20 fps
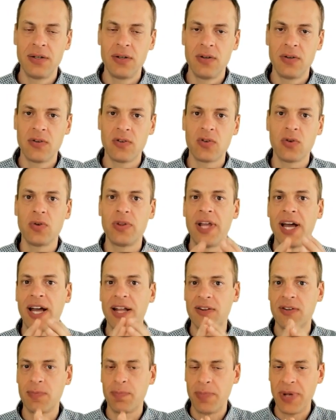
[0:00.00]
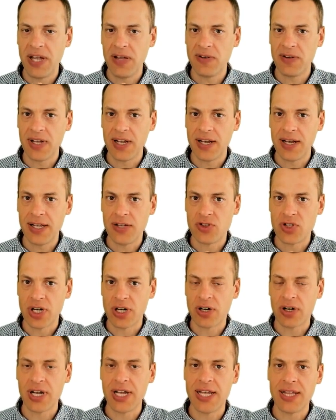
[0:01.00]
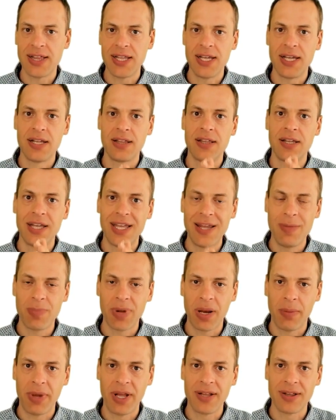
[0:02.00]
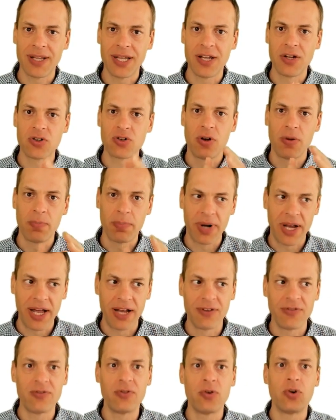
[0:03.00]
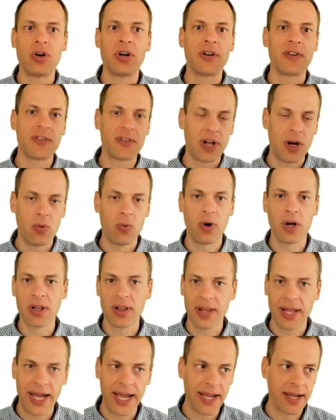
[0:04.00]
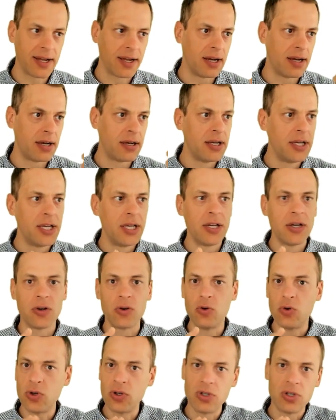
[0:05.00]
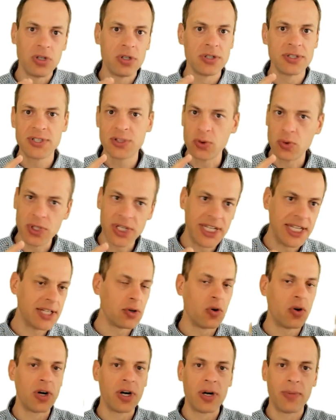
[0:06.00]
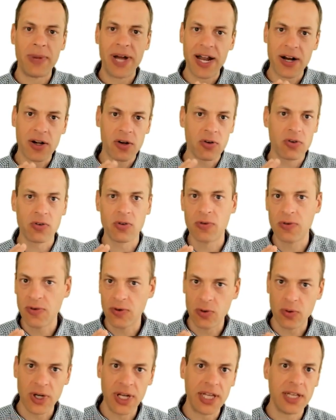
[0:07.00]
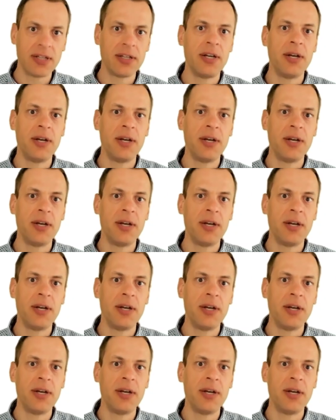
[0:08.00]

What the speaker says: So that's basically generating the implementation plan for somewhat like a Google Suite or Microsoft Suite